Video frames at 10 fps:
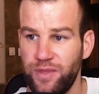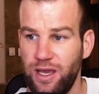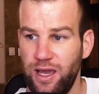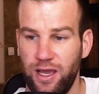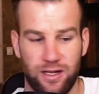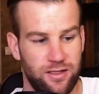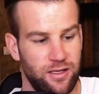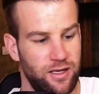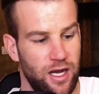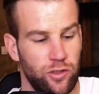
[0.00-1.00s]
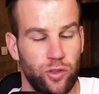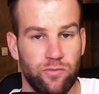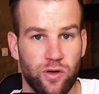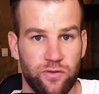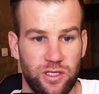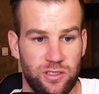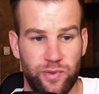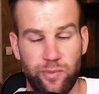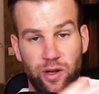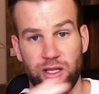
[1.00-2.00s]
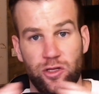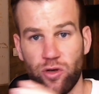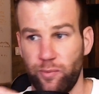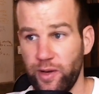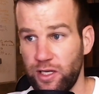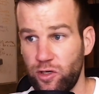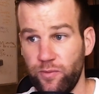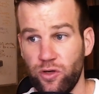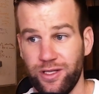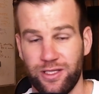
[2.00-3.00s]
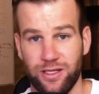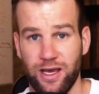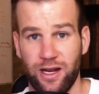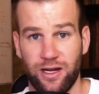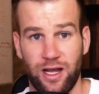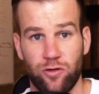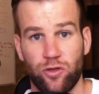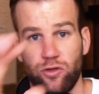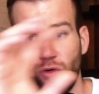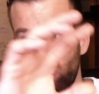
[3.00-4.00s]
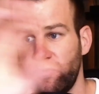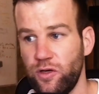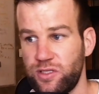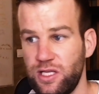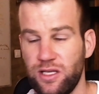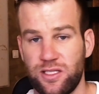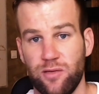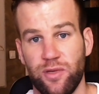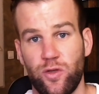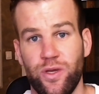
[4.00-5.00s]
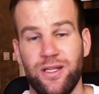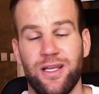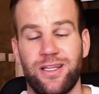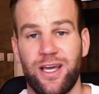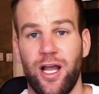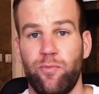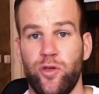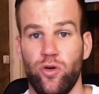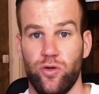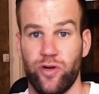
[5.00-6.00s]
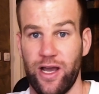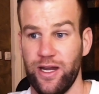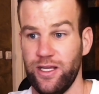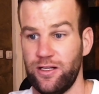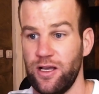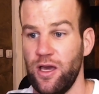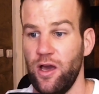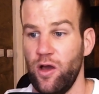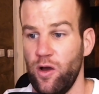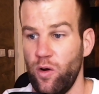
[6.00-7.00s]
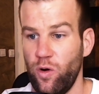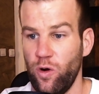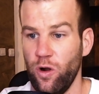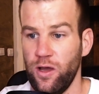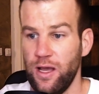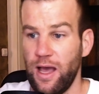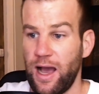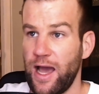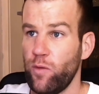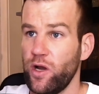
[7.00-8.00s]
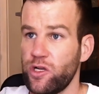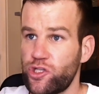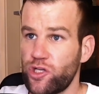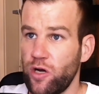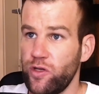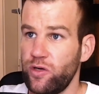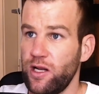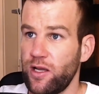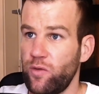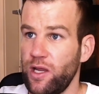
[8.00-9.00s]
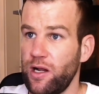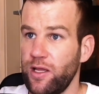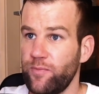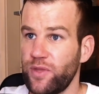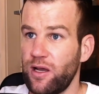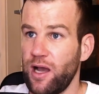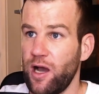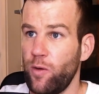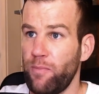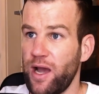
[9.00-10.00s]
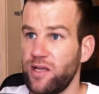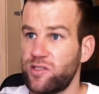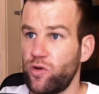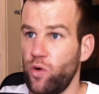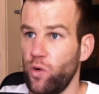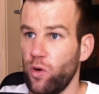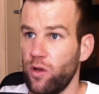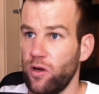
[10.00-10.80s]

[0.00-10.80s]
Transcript: and how to move these people into a paid community then, and how to do all of those things in between that help you run it all. I want to show you really quickly how my Skool